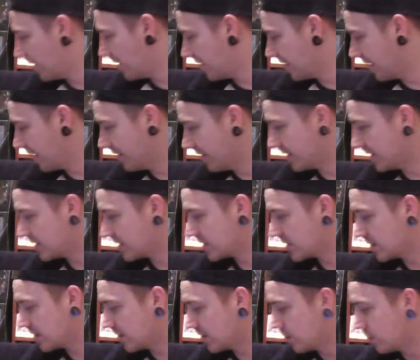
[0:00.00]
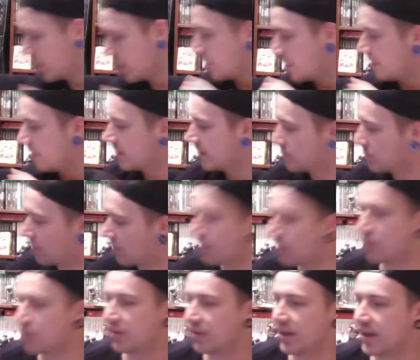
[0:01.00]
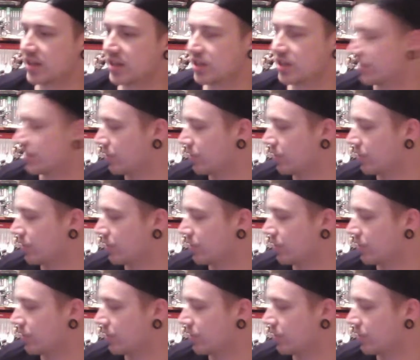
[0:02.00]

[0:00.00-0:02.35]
There is one more thing actually.